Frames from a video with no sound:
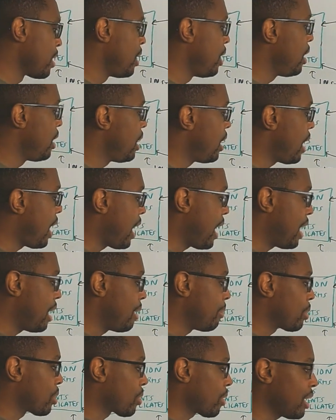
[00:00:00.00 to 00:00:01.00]
I had him
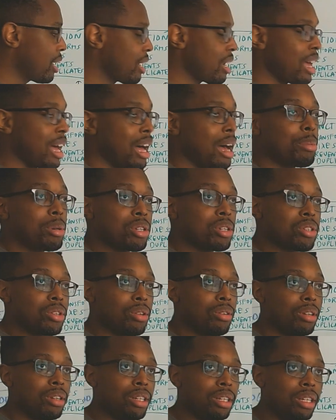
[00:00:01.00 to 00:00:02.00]
create an
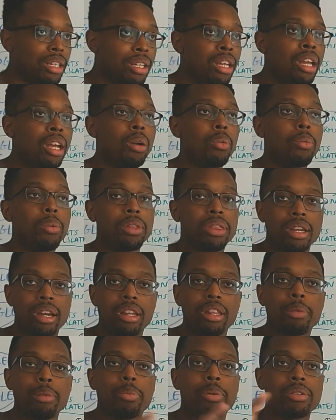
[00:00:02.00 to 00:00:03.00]
opportunity with the
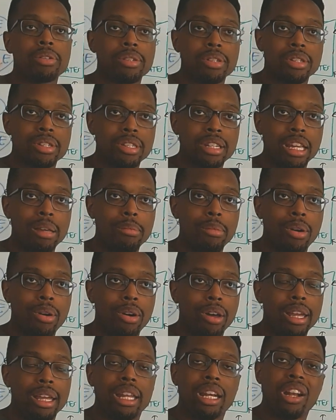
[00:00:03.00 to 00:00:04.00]
other person's name on
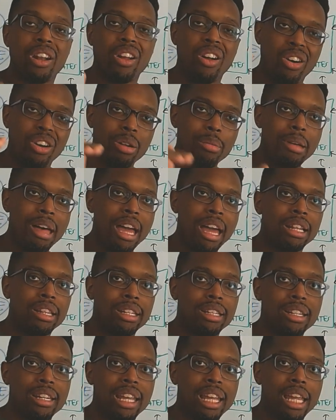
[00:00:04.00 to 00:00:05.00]
it, and it
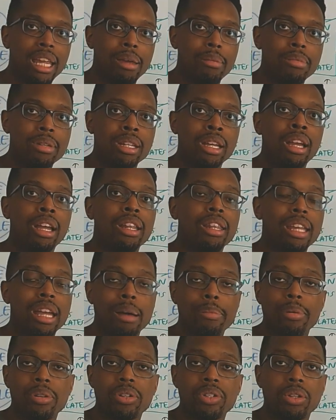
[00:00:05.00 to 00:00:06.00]
automatically named the
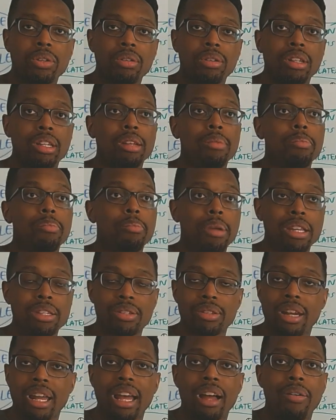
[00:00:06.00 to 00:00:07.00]
opportunity based
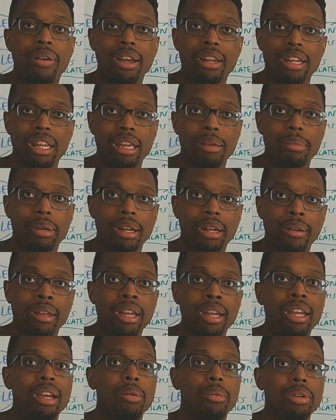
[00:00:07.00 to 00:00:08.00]
on how I name it,
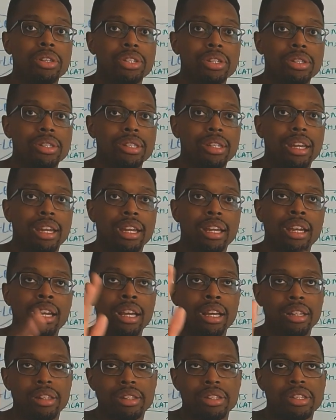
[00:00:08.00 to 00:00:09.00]
which is like
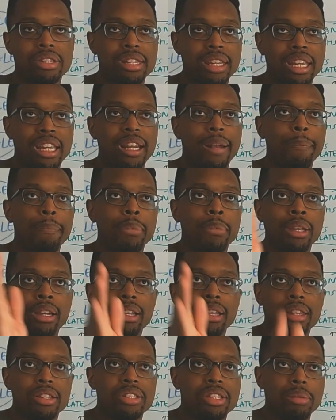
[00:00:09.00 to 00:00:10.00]
the state,
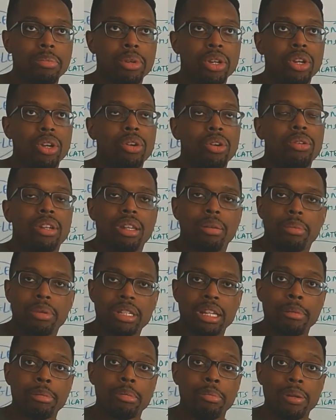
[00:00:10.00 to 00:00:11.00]
the zip code, and then what
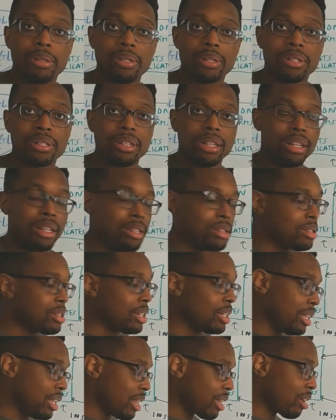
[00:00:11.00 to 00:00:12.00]
type of business it is. It
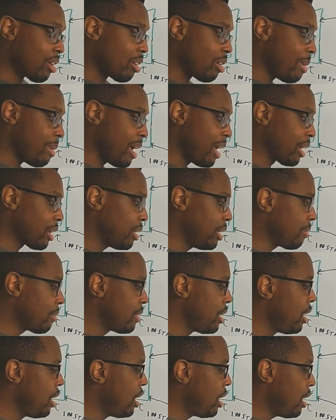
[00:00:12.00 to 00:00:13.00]
did it automatically.
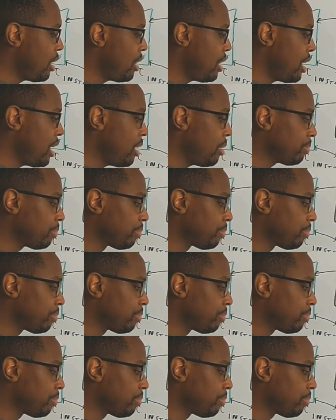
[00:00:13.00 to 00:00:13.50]
And then